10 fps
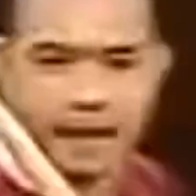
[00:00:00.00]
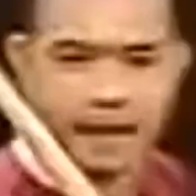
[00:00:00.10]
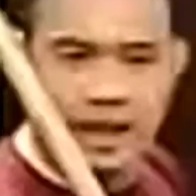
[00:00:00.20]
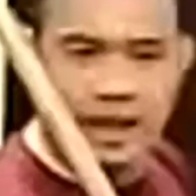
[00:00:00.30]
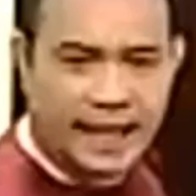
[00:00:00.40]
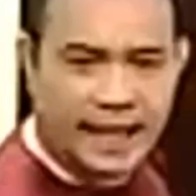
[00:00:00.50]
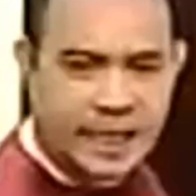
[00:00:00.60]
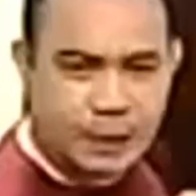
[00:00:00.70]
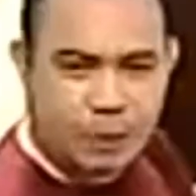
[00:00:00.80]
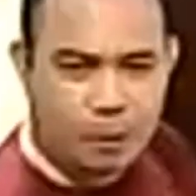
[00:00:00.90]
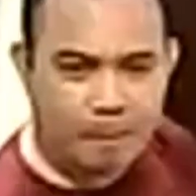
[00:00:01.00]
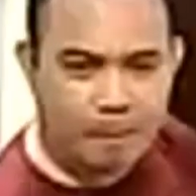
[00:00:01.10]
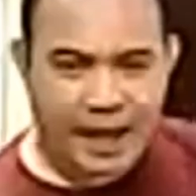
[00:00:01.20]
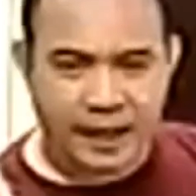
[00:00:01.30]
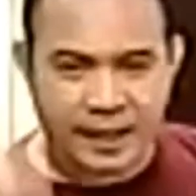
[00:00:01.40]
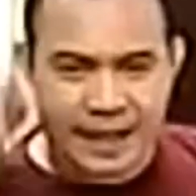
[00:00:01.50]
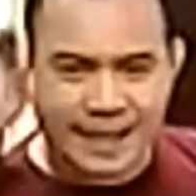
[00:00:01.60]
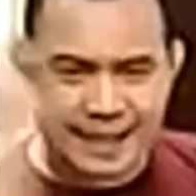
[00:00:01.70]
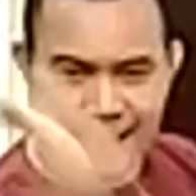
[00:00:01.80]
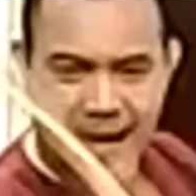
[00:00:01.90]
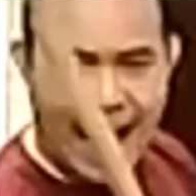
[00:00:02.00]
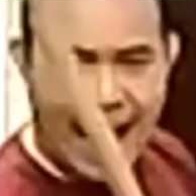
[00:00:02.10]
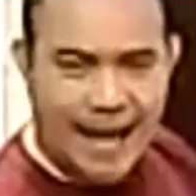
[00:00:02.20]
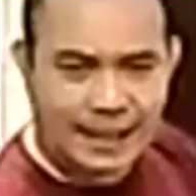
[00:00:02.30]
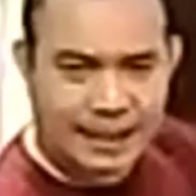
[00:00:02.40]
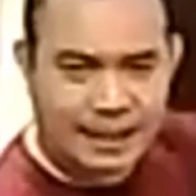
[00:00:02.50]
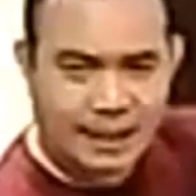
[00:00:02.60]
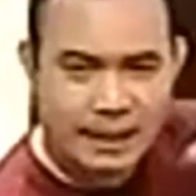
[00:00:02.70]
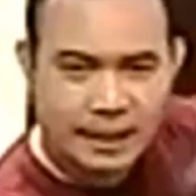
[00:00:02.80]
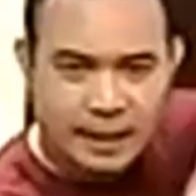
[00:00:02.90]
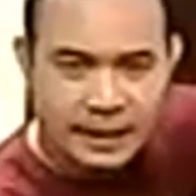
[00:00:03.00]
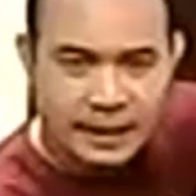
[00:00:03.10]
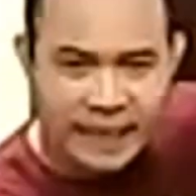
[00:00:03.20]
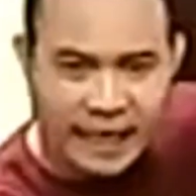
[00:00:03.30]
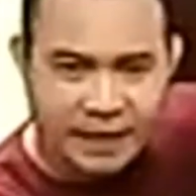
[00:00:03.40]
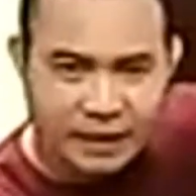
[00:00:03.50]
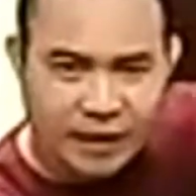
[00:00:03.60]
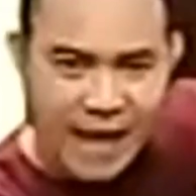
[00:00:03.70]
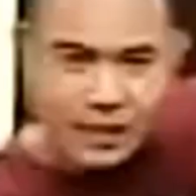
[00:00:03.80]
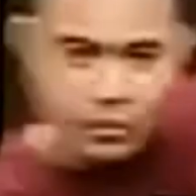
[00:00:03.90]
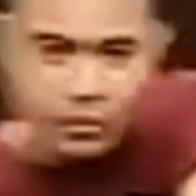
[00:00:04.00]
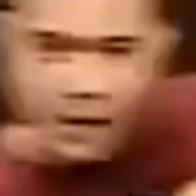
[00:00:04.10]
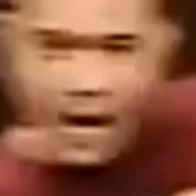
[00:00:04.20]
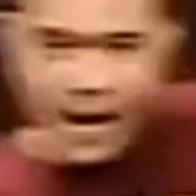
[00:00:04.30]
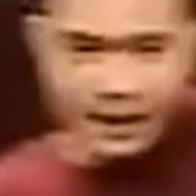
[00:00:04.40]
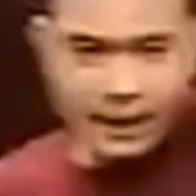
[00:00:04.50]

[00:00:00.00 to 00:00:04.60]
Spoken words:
This movement, a slash, deliver cross, right?